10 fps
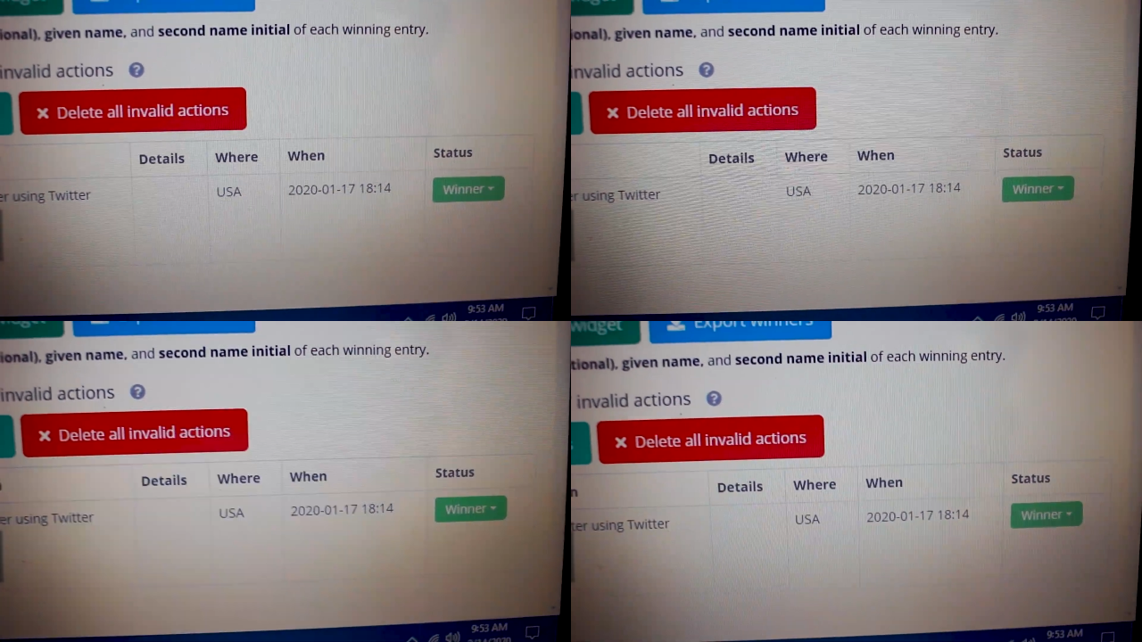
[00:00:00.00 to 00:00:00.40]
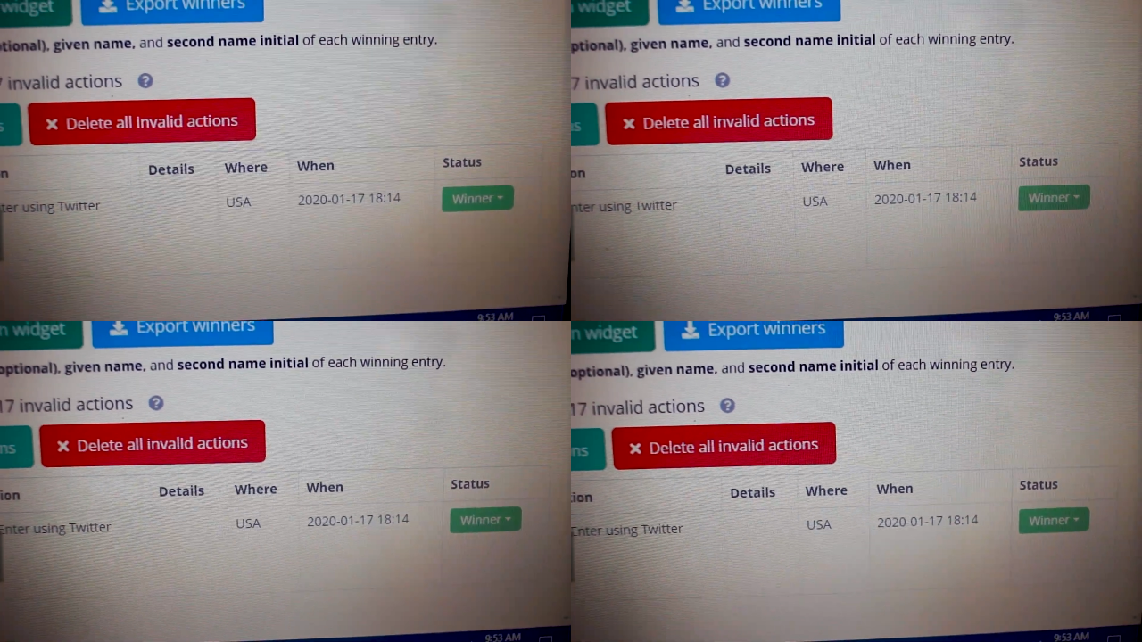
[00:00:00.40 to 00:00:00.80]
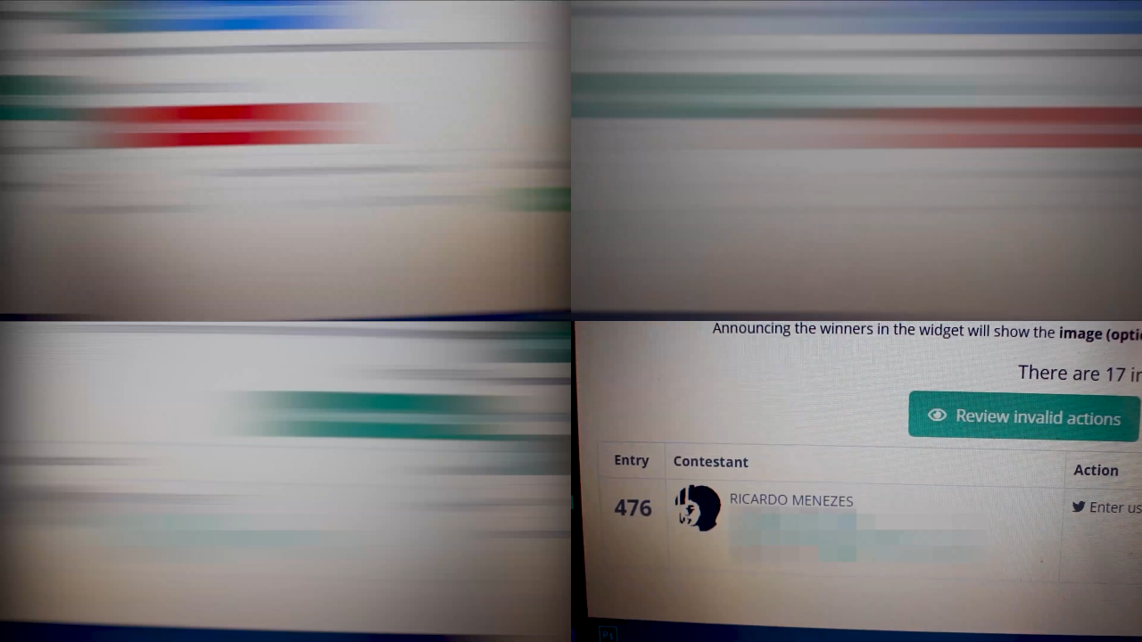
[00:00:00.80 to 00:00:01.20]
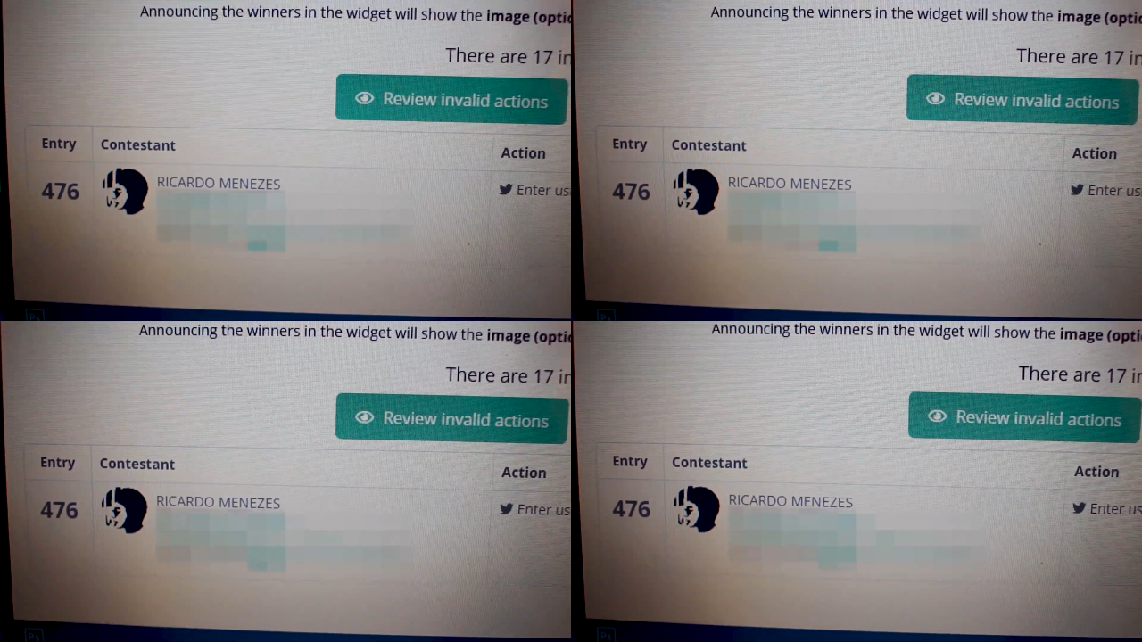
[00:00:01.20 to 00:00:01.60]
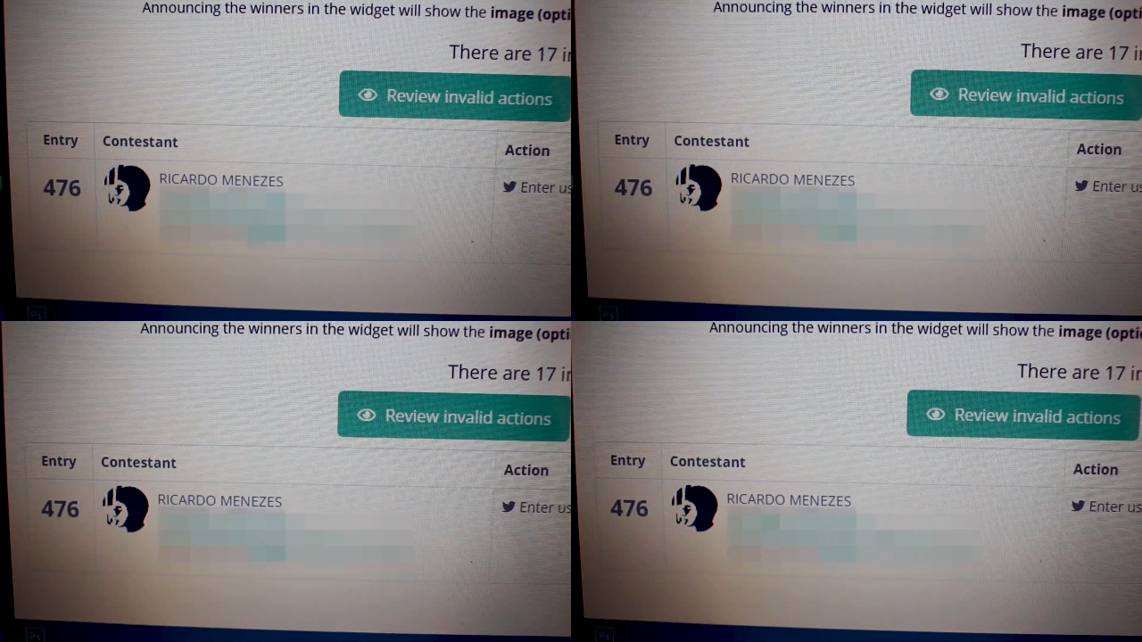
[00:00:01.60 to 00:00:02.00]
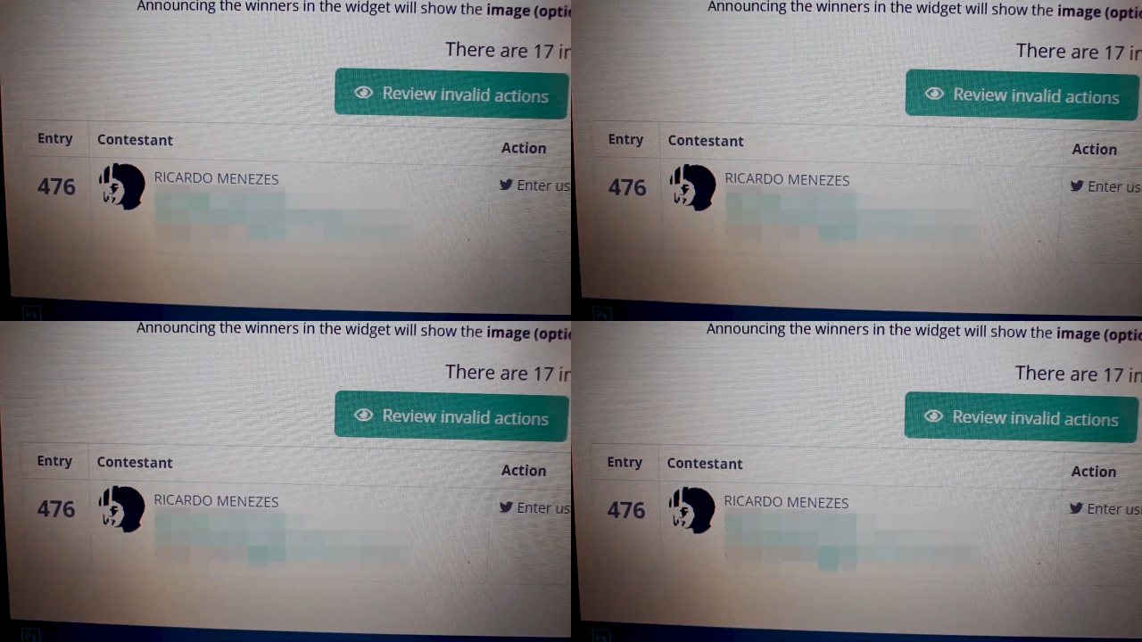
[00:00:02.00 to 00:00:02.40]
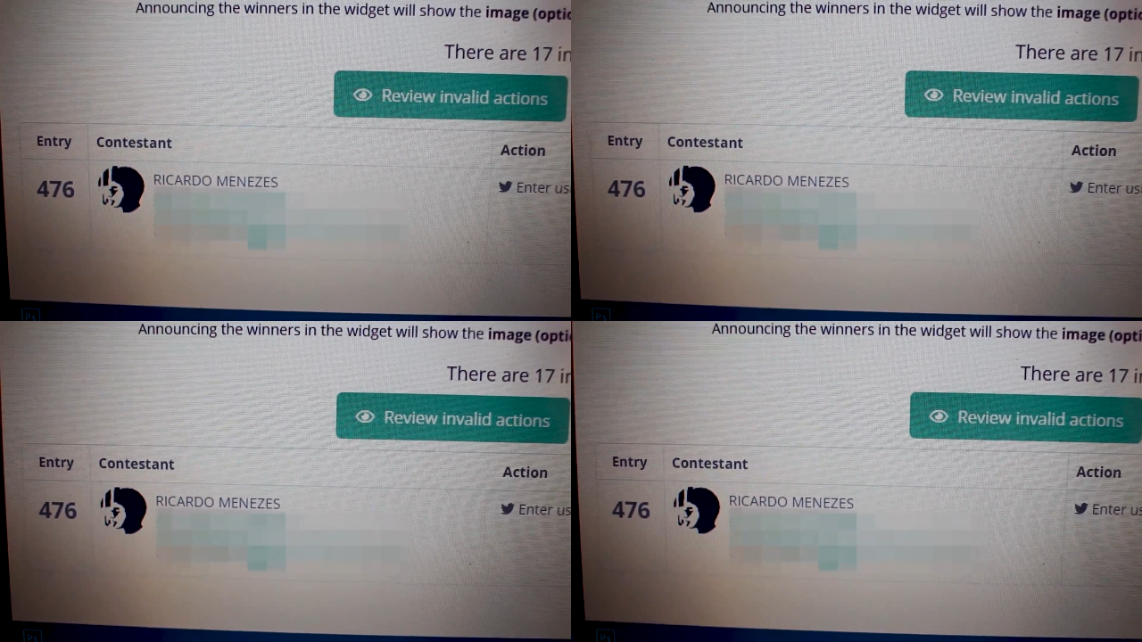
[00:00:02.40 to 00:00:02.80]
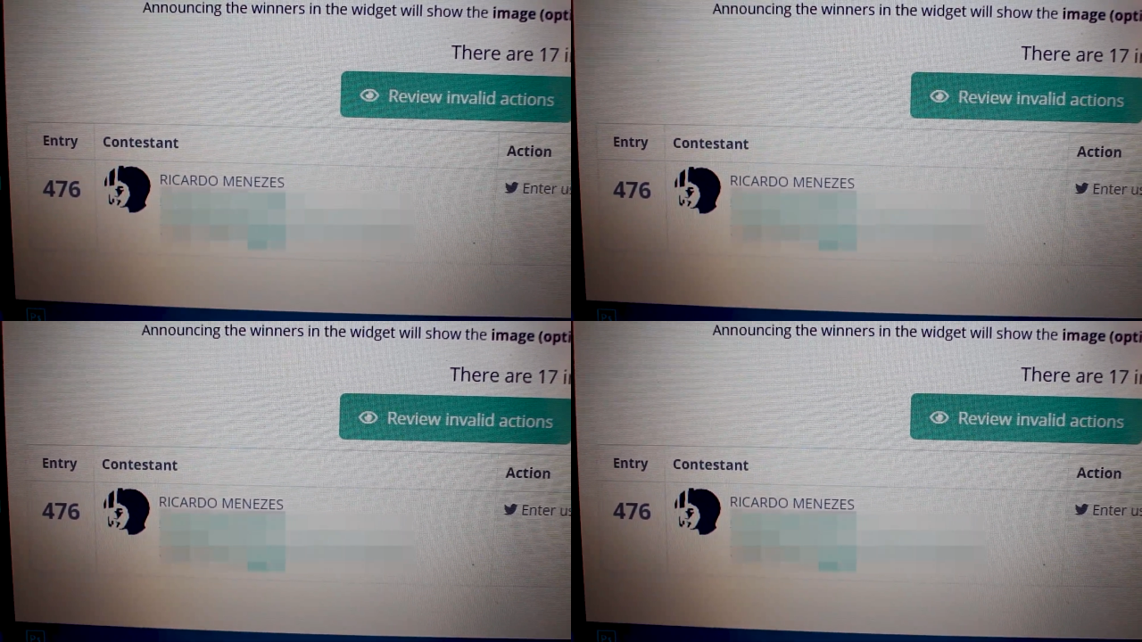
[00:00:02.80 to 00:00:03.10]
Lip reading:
Nobody's mouth can be seen.